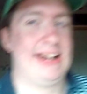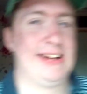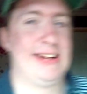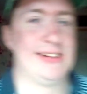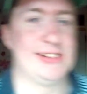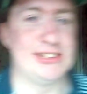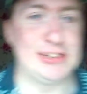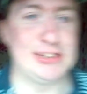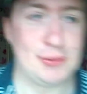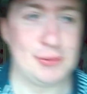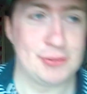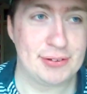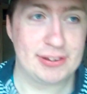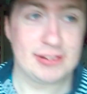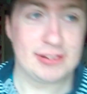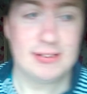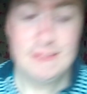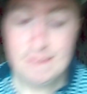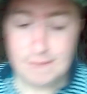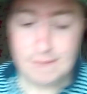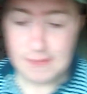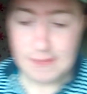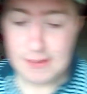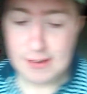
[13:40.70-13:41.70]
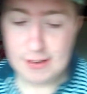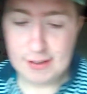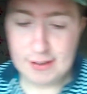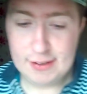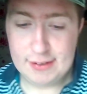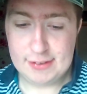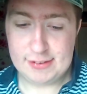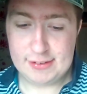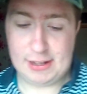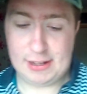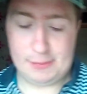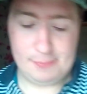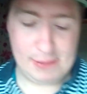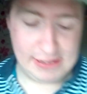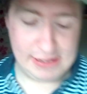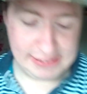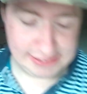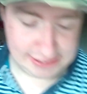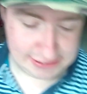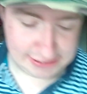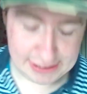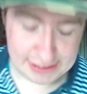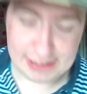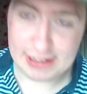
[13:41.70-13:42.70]
Jokes. So
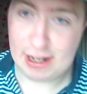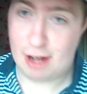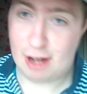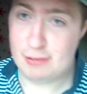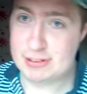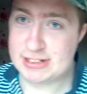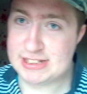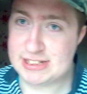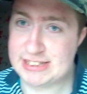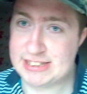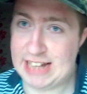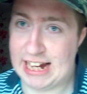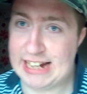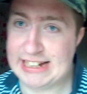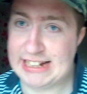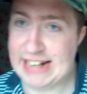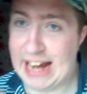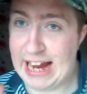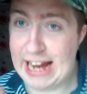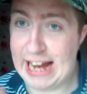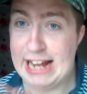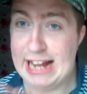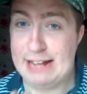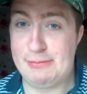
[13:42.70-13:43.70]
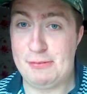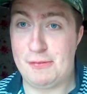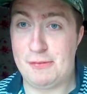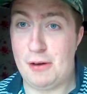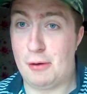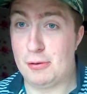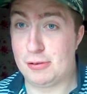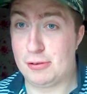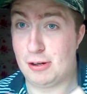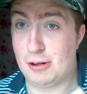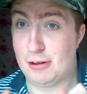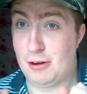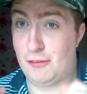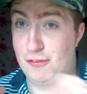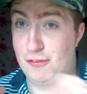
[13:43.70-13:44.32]
basically, I was saying it if I was going off